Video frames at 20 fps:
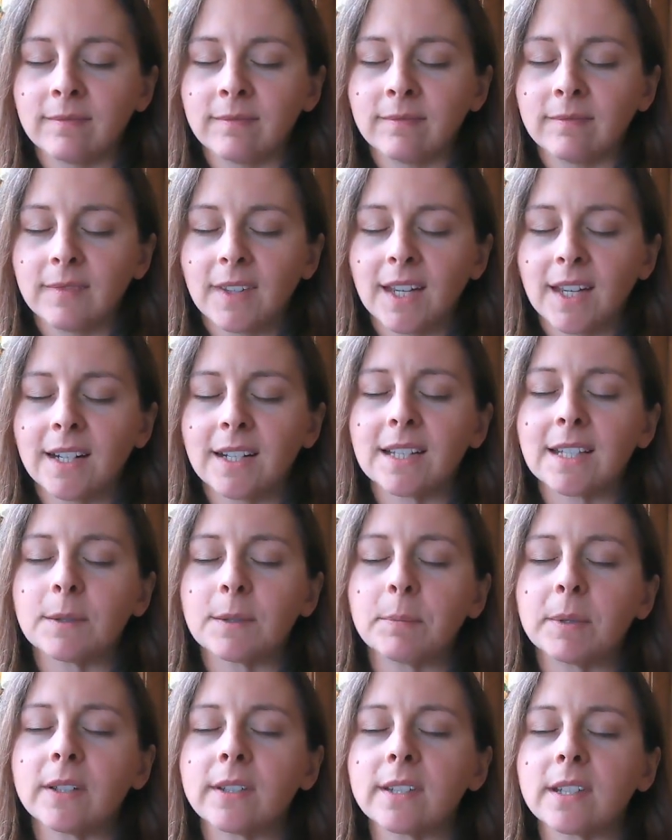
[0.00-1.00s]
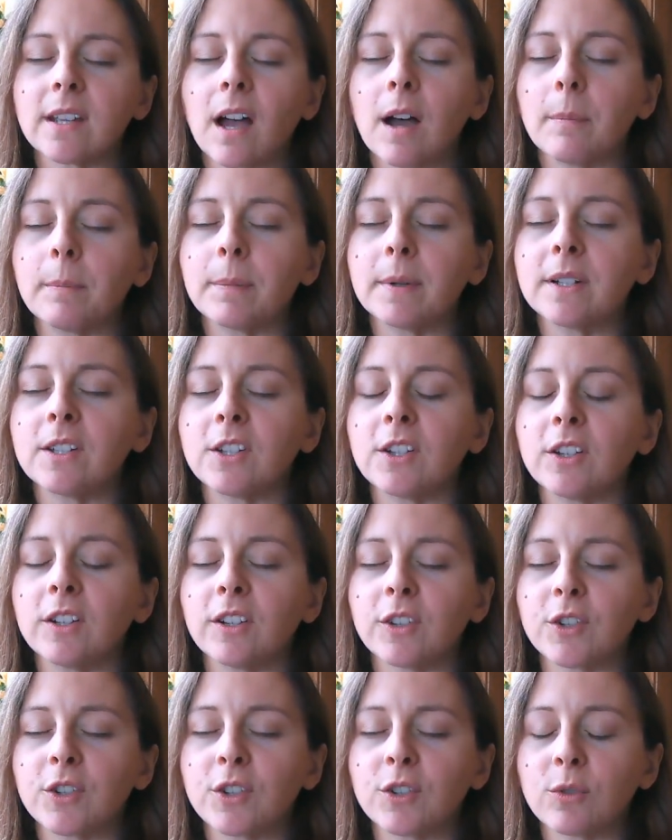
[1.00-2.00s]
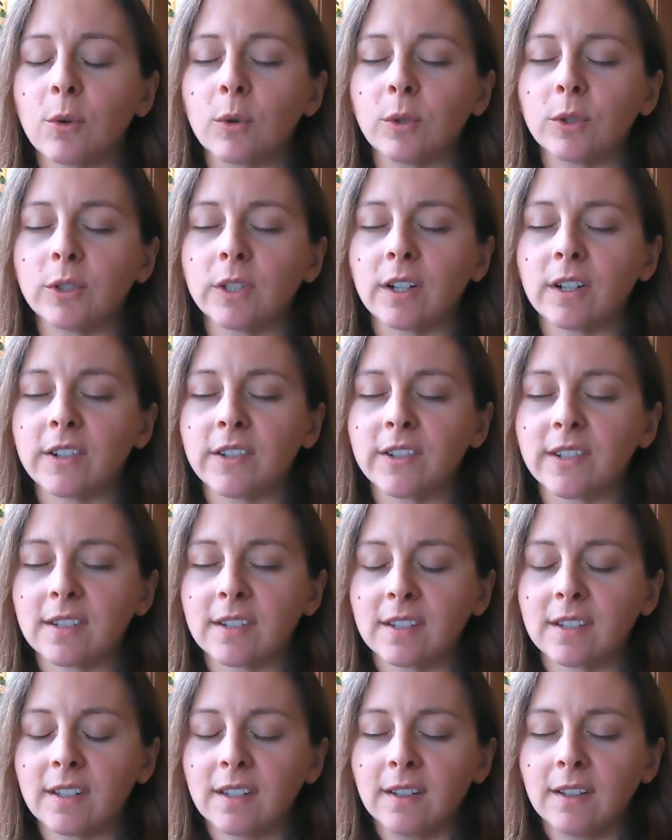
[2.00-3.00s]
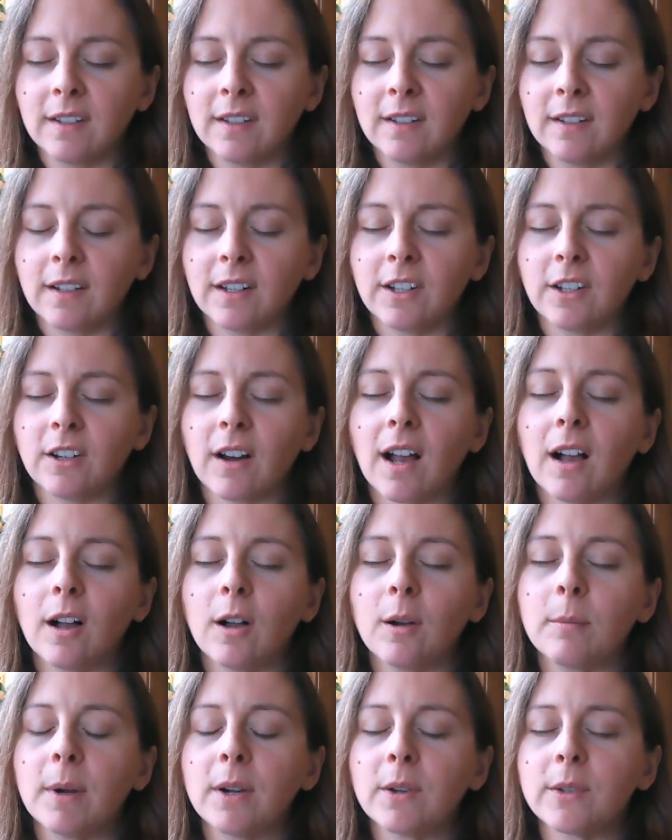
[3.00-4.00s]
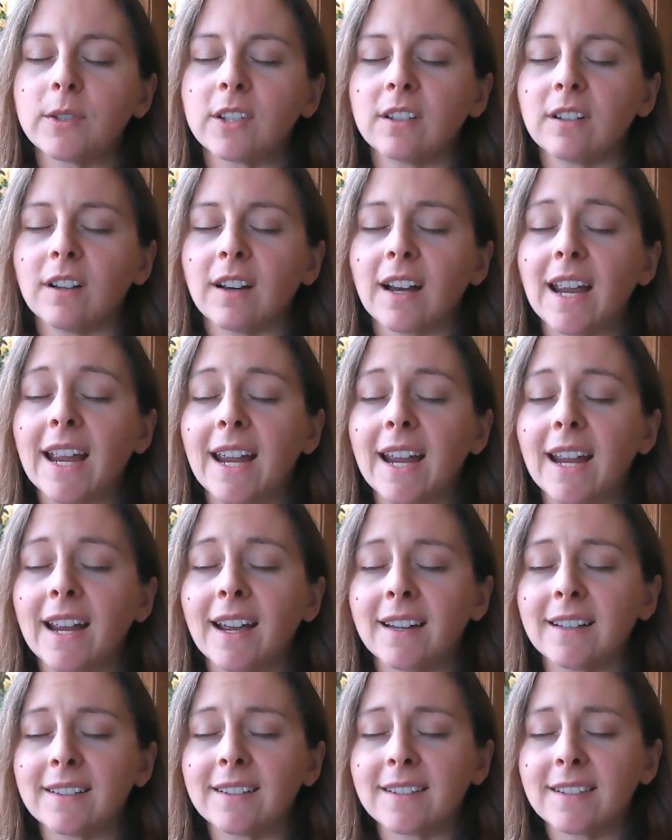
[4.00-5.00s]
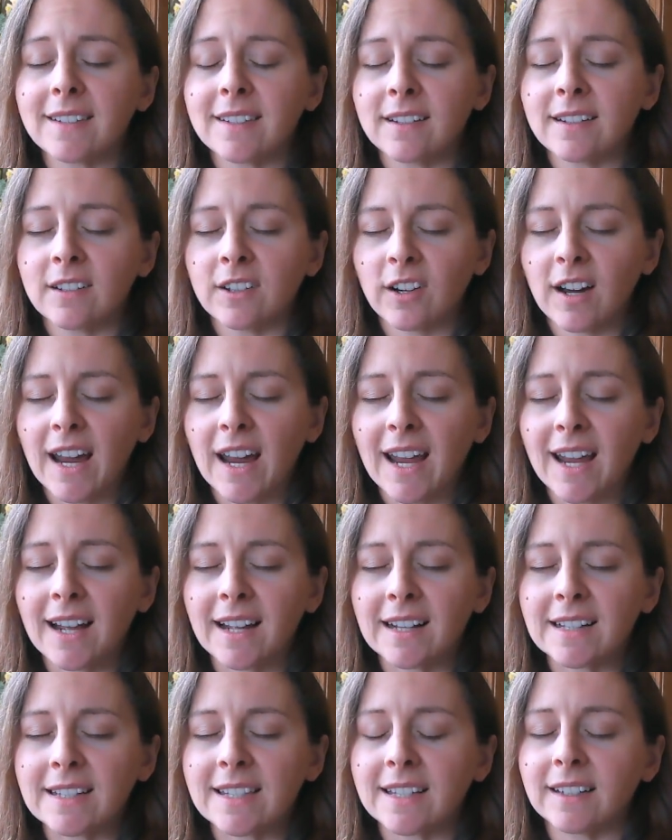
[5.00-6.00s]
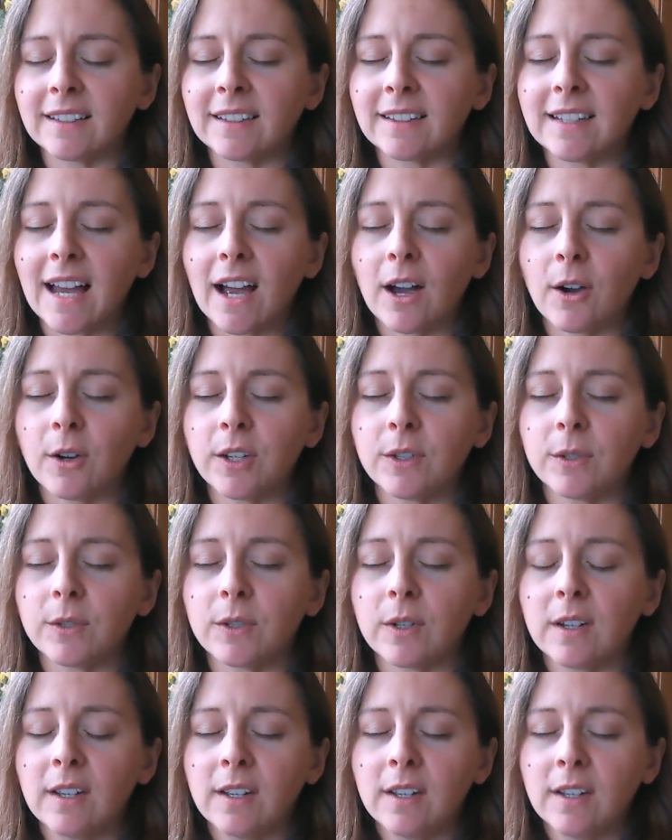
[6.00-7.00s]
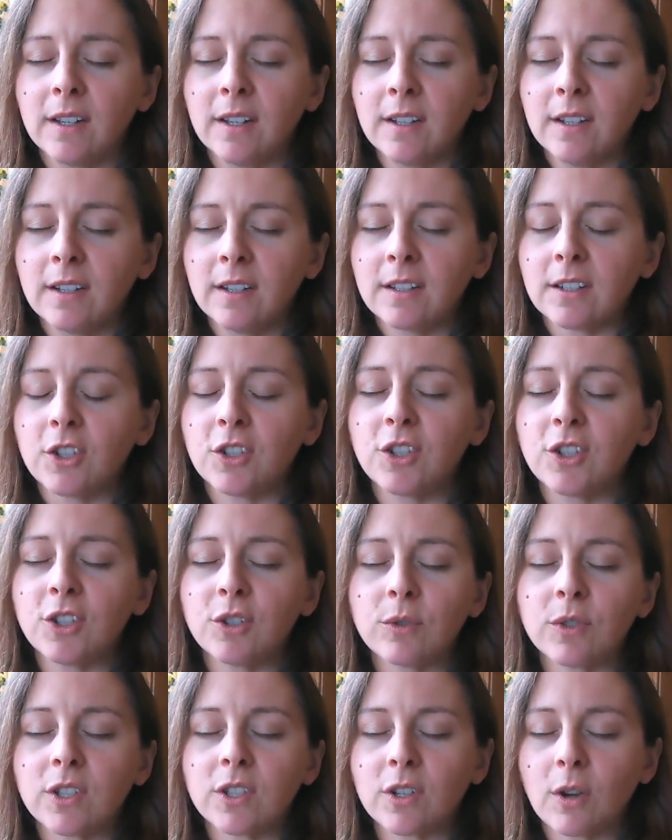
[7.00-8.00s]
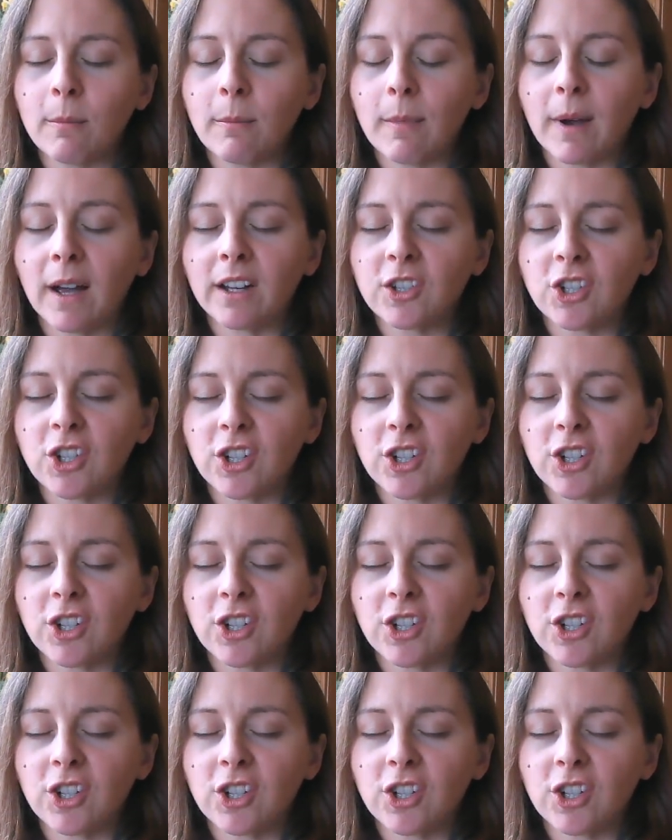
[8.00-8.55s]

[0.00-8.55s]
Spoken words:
And it spills up into your shoulders and your elbows and your hands that allow you to do so much and